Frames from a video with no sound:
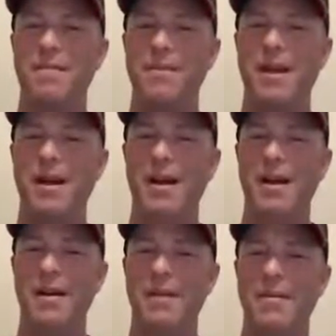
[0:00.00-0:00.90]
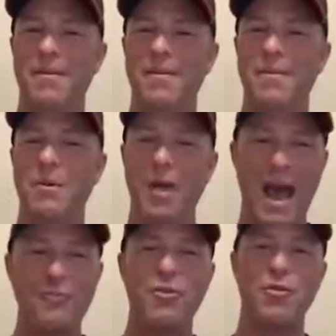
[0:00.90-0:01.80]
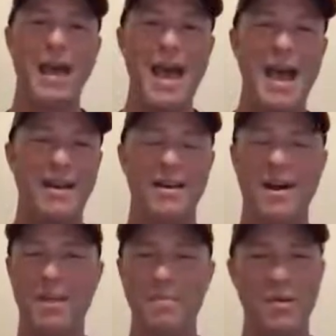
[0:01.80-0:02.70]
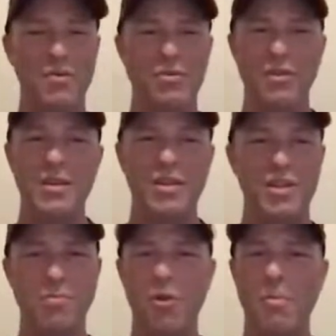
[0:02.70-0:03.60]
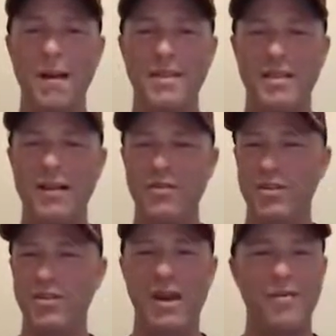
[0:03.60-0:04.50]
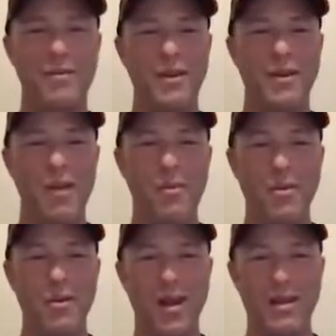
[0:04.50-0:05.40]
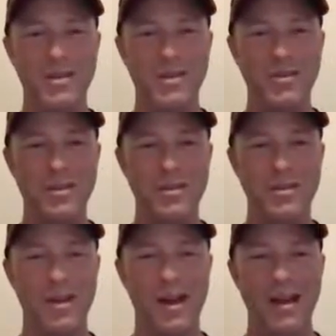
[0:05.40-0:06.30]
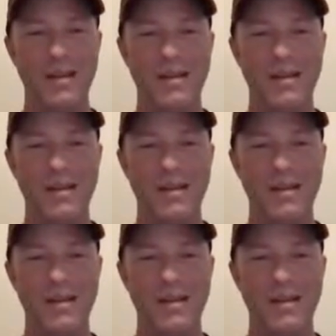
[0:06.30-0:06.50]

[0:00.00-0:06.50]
after that, it was really just more myself just trying to figure out whether I could do this or not.